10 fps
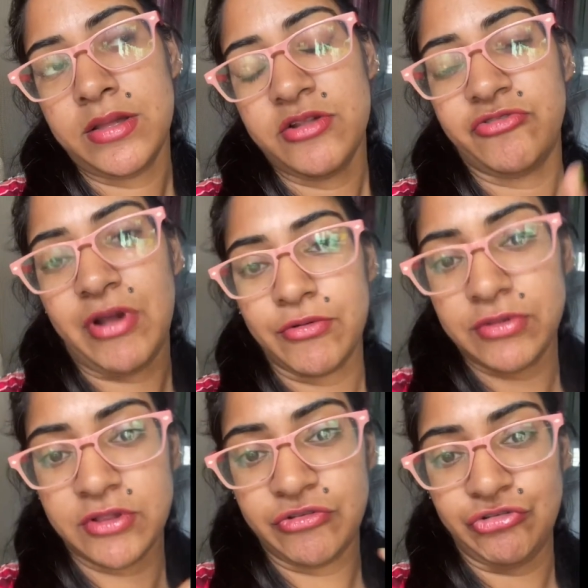
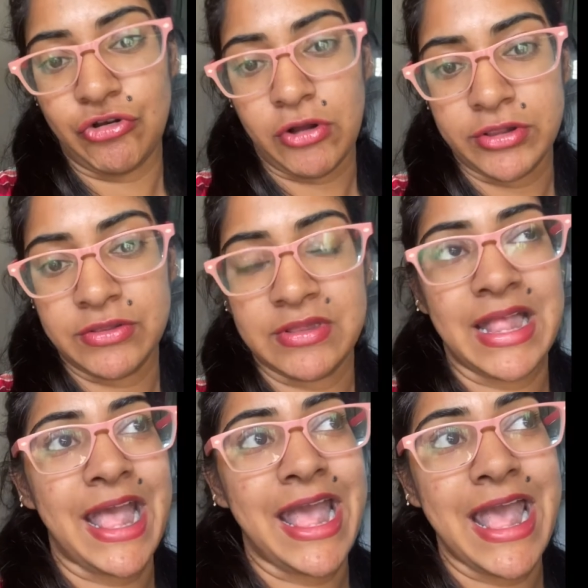trousers, shorts
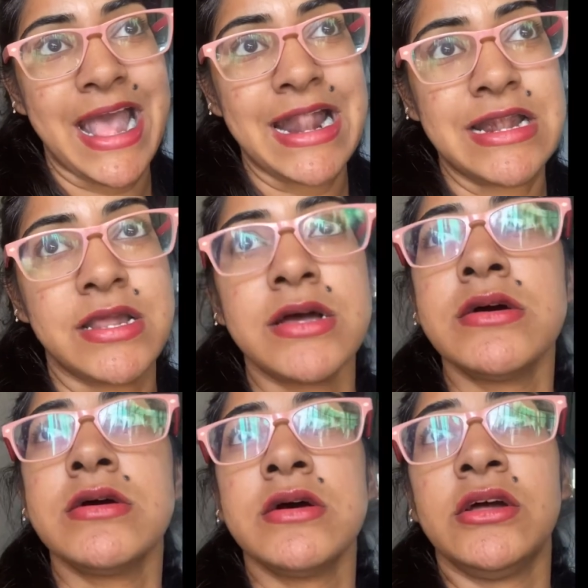and
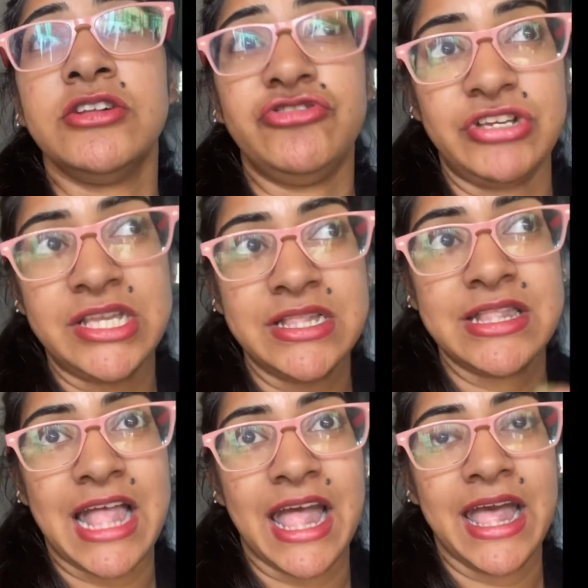jeans
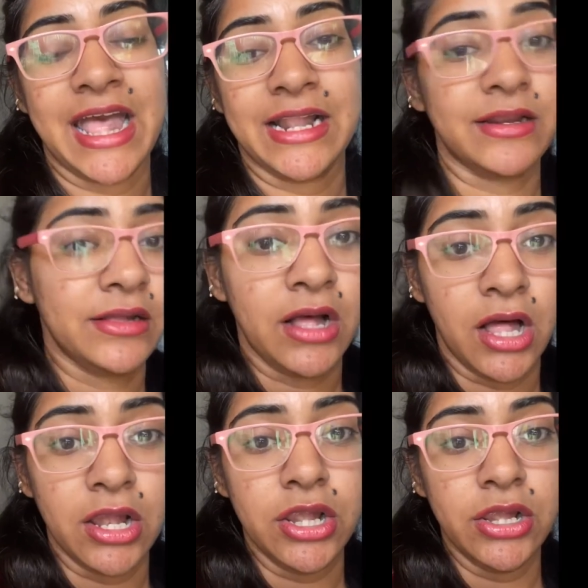and
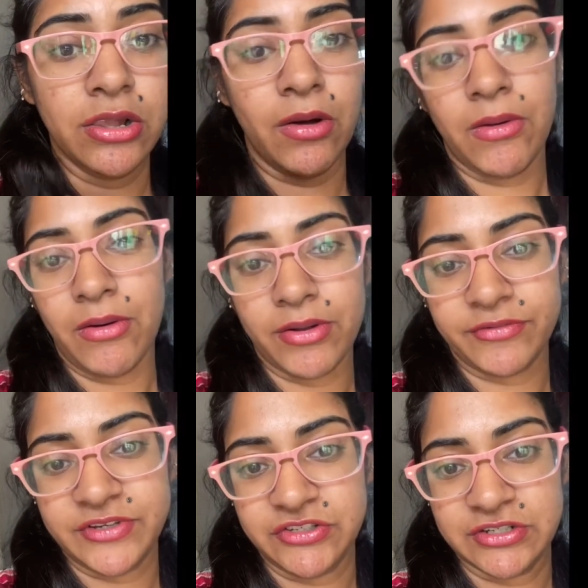a lot
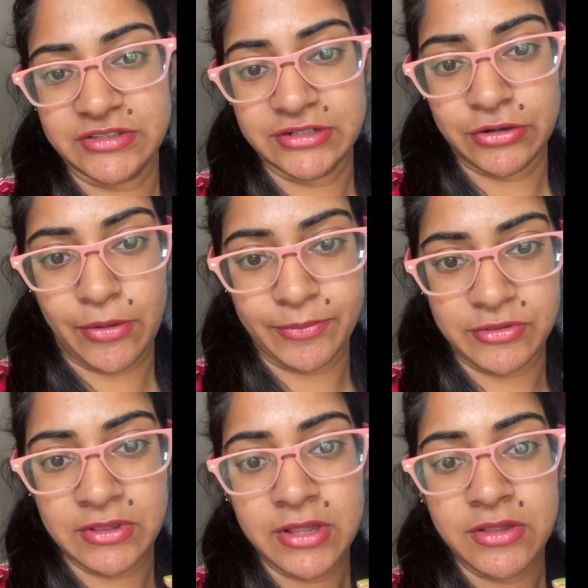of t-shirts and
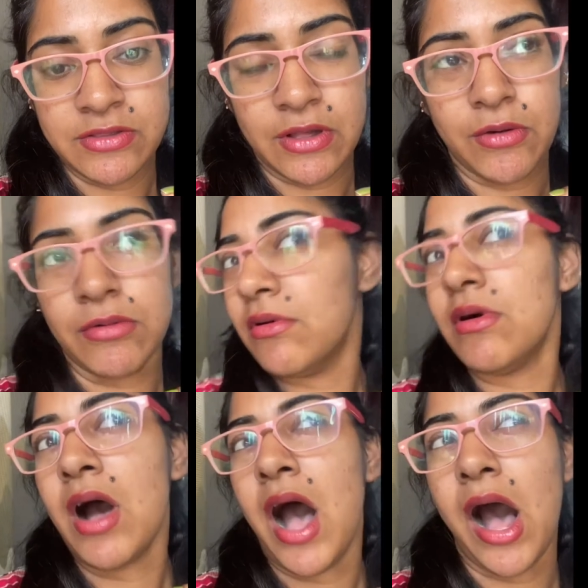tops. So
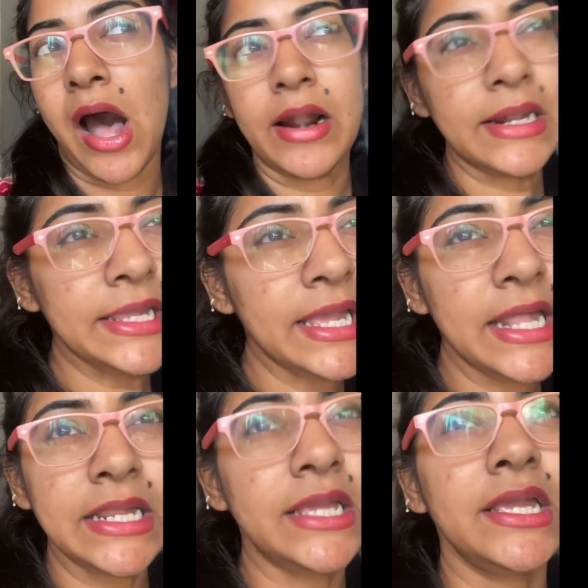hardly
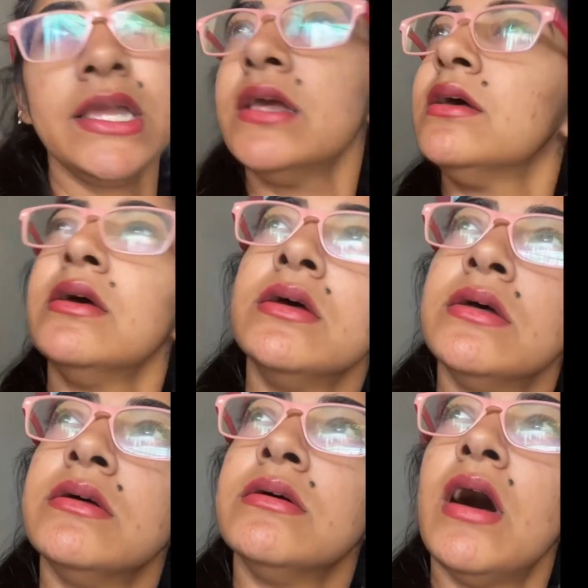
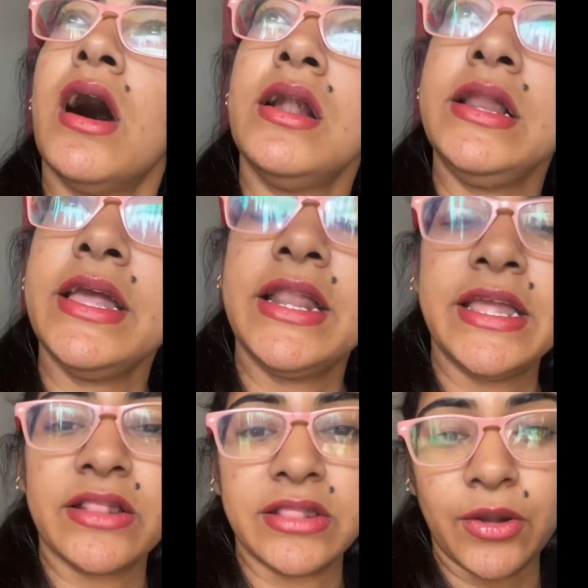any
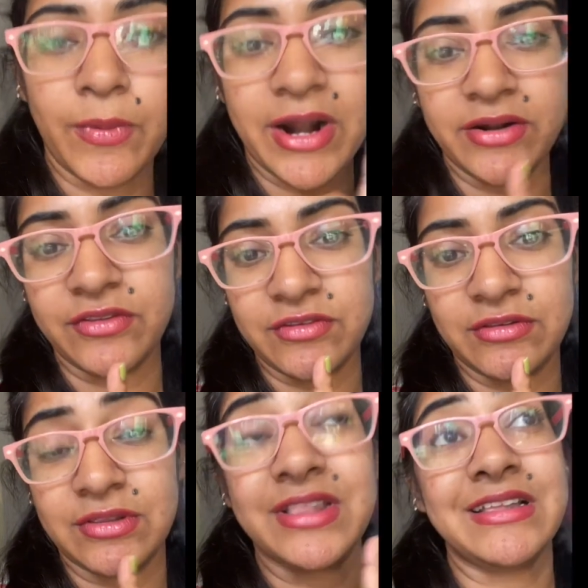ethnic wear in
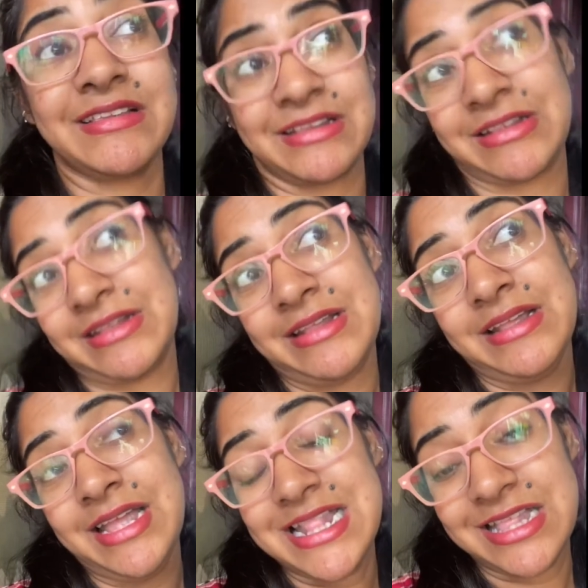
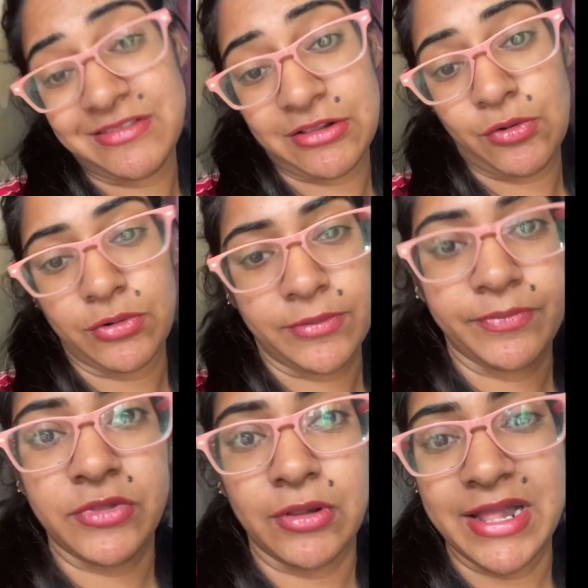this load.
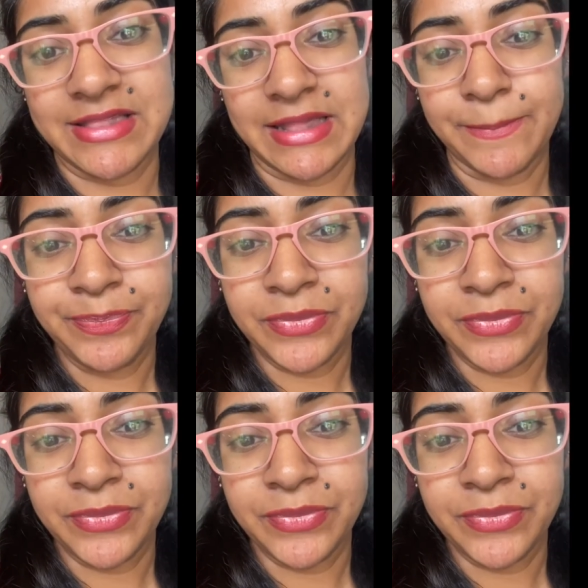So let's see.